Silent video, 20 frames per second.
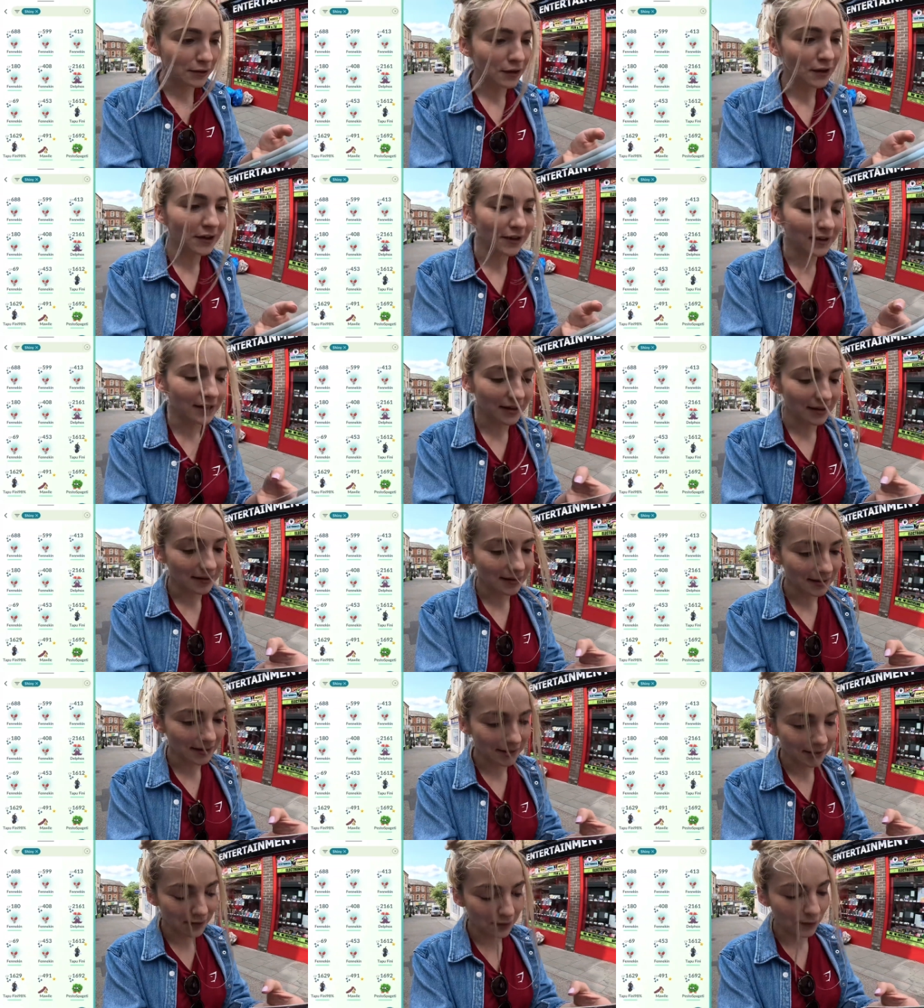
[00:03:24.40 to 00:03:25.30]
shinies
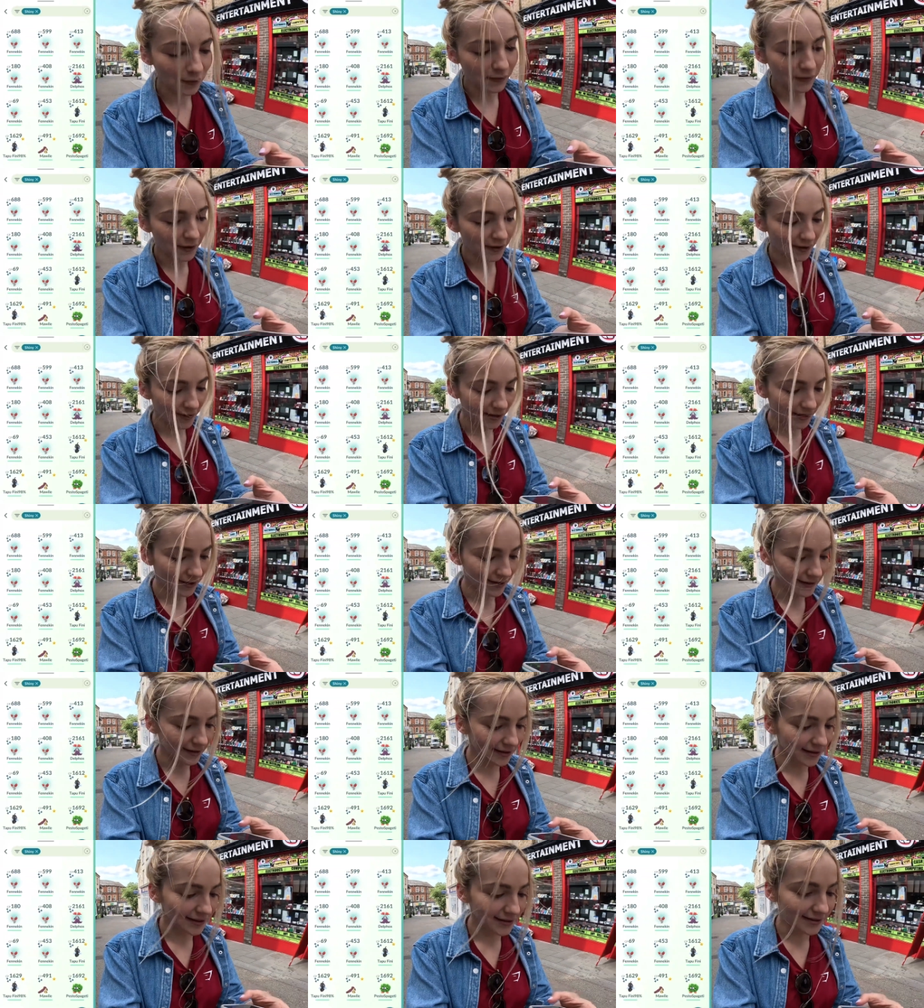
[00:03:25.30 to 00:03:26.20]
so far,
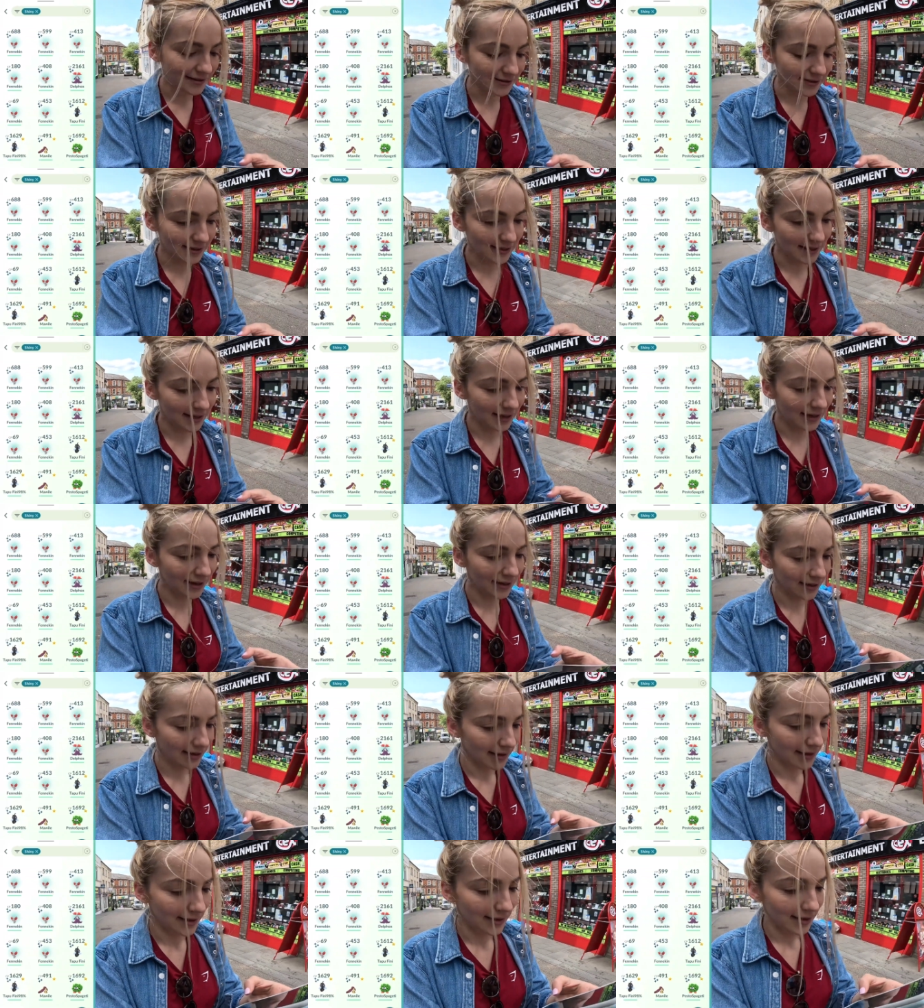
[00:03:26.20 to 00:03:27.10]
guys
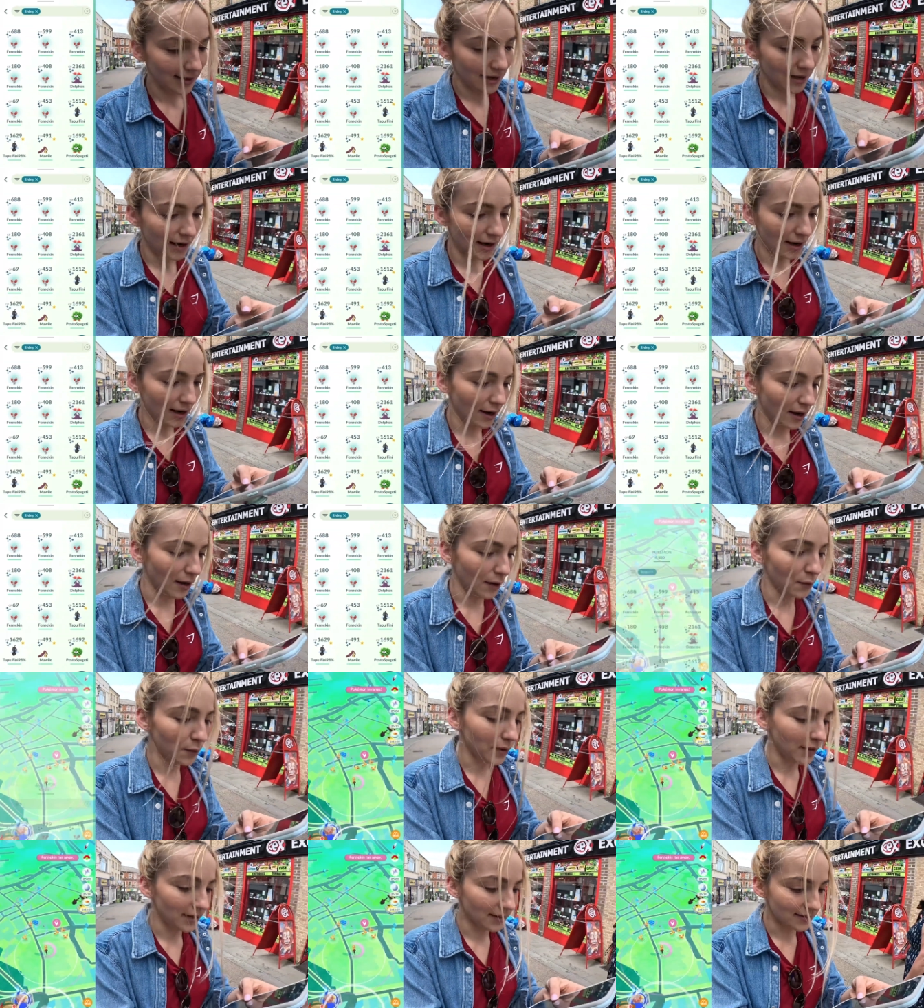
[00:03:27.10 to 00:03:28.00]
uh,
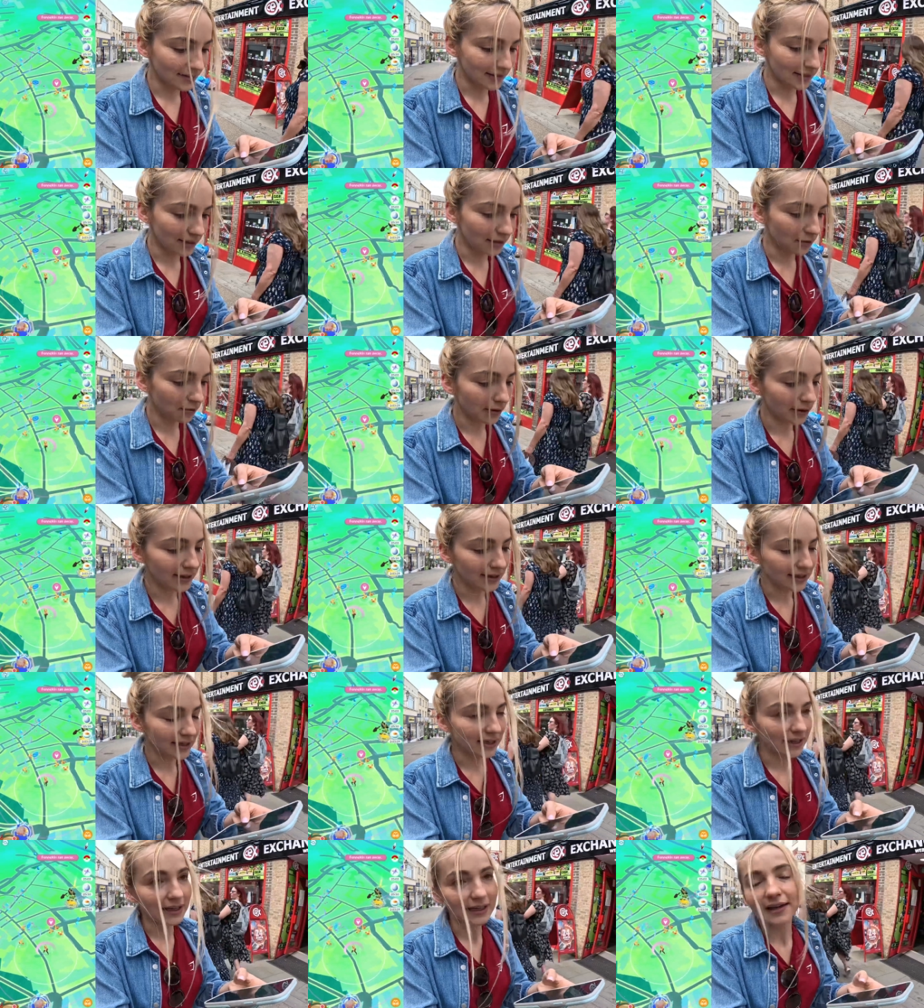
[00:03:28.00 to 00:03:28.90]
we are still
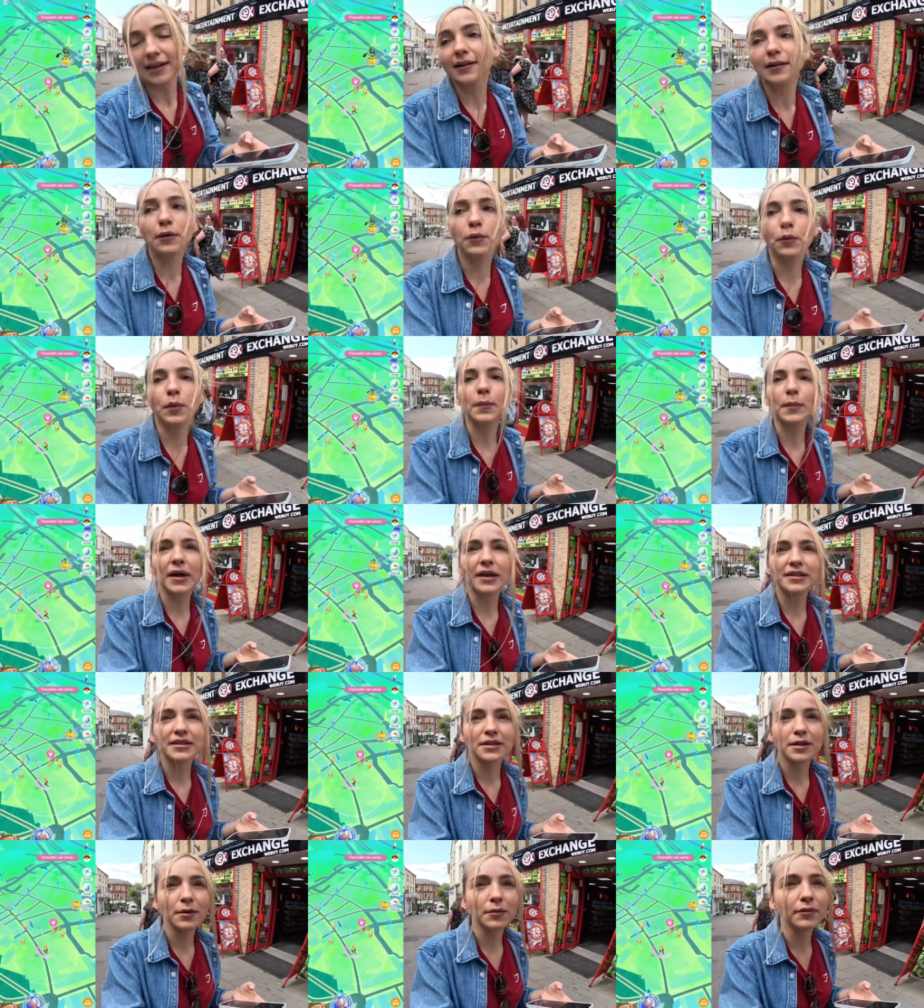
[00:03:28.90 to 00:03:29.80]
grinding we might
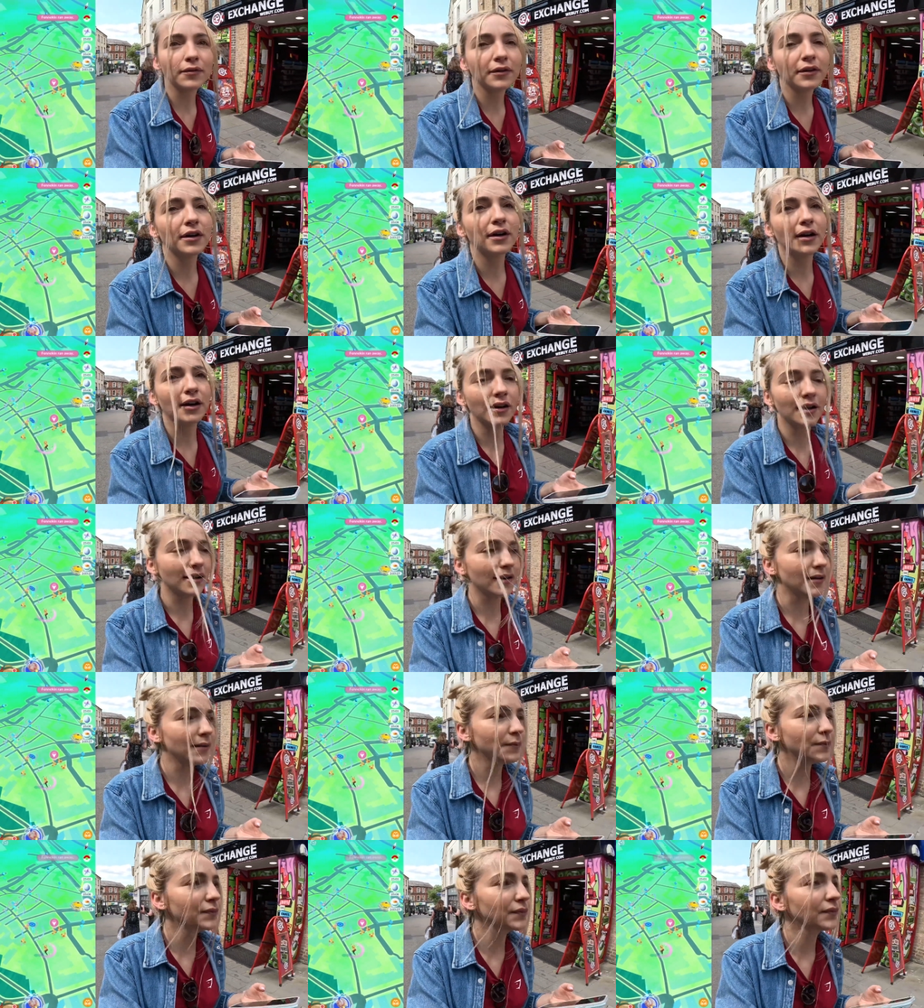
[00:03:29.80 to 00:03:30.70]
stop for
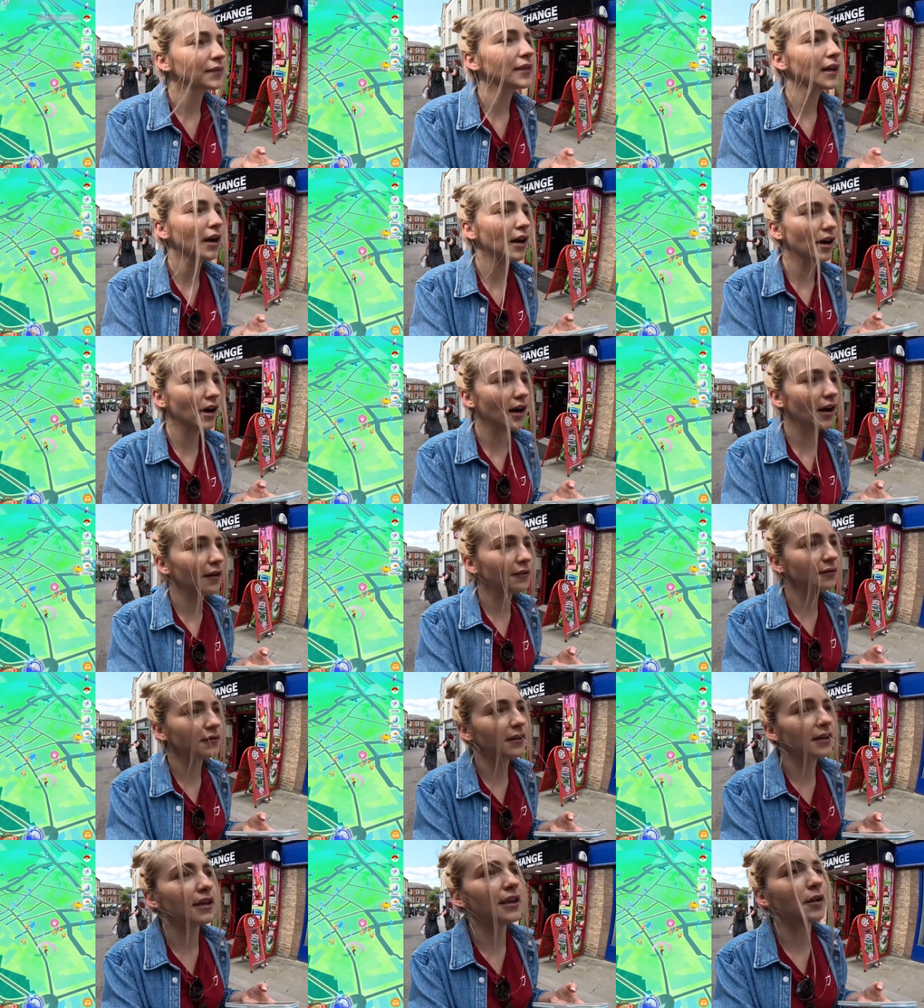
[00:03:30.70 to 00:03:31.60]
um, a
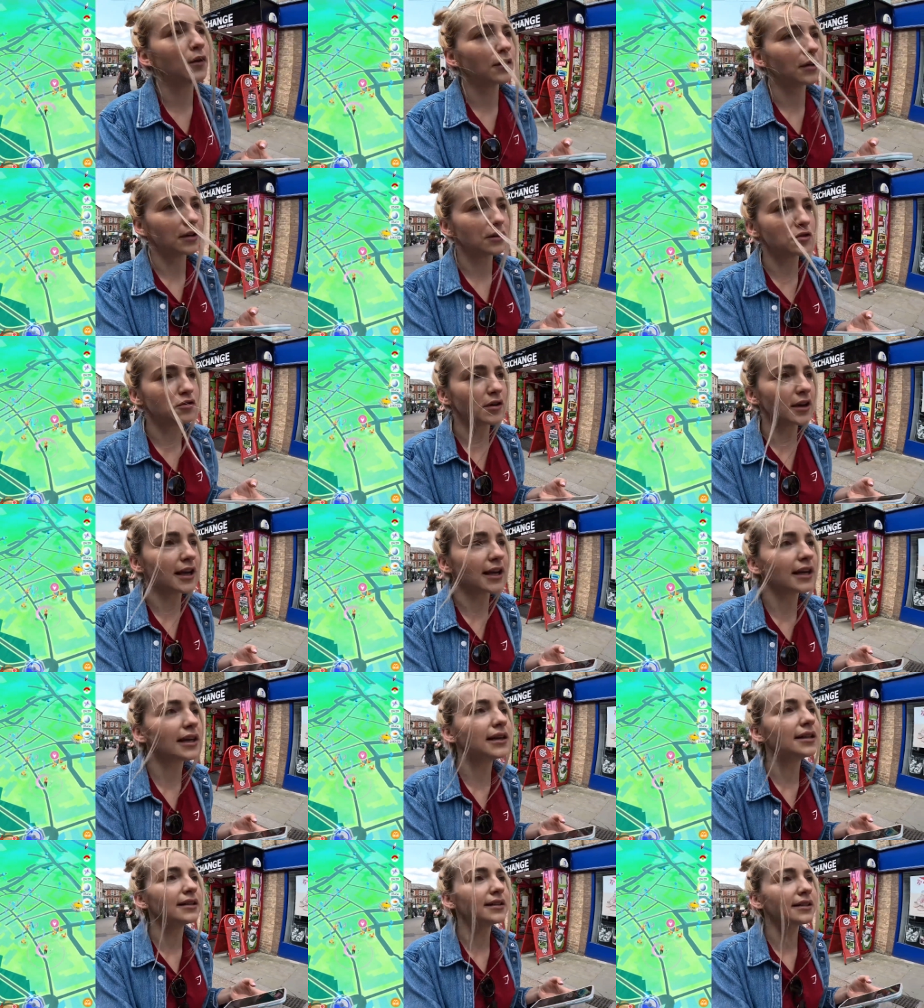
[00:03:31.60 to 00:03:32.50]
coffee or a drink